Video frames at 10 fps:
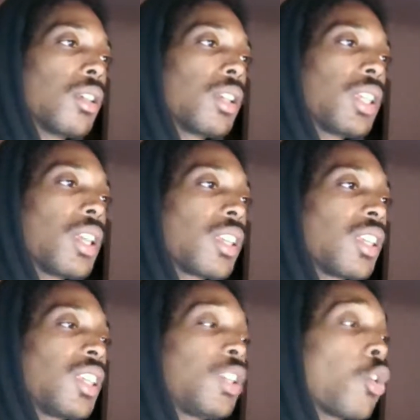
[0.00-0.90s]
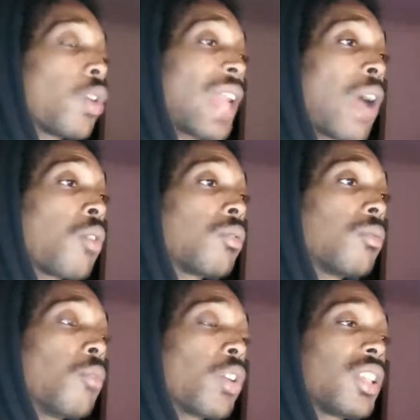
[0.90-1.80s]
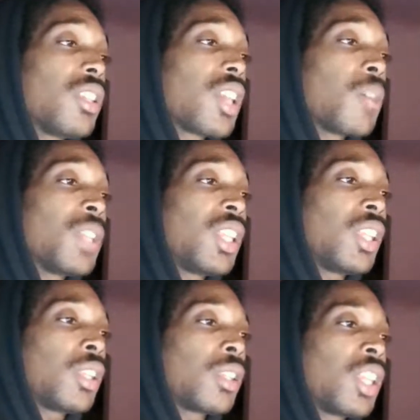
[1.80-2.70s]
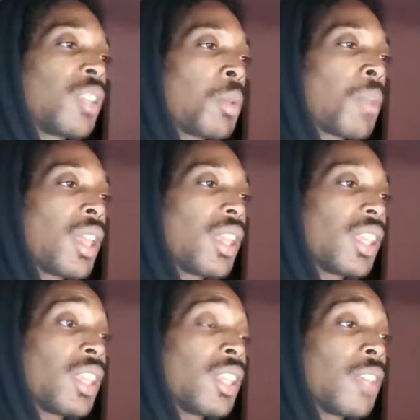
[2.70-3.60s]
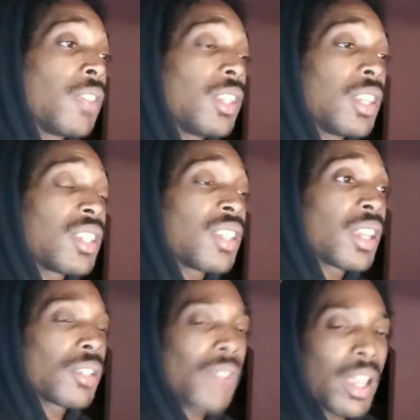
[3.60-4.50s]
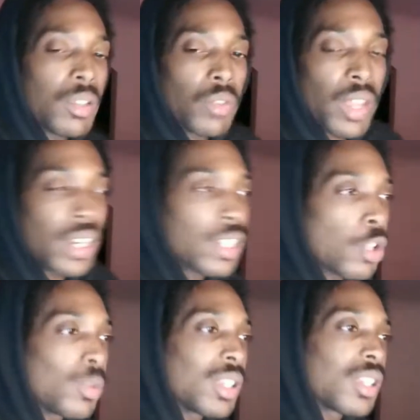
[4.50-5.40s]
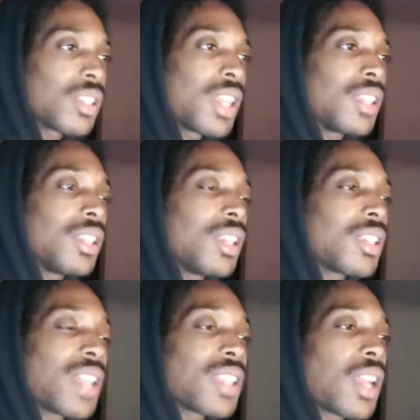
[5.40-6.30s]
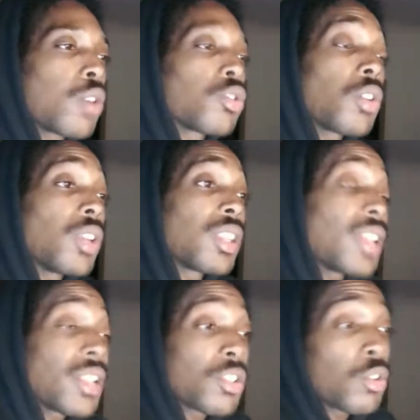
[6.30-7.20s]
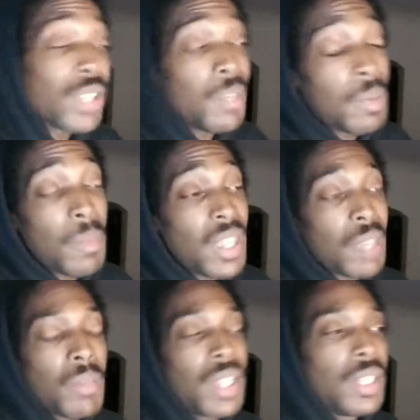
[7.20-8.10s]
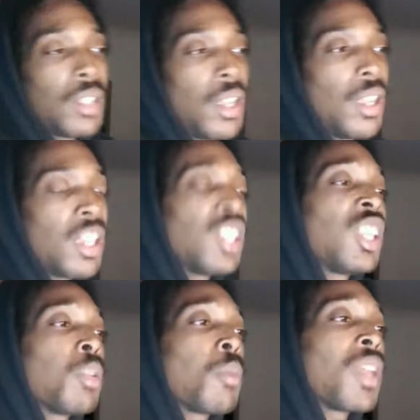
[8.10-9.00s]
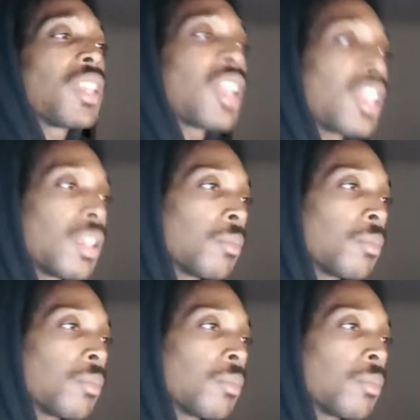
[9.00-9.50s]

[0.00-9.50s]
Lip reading: Again, he going out more than he coming in MMA. Again, if his next fight, granted, it's gonna be against Nate Diaz, that's not gonna show nothing. That's just gonna keep him making money in the MMA game.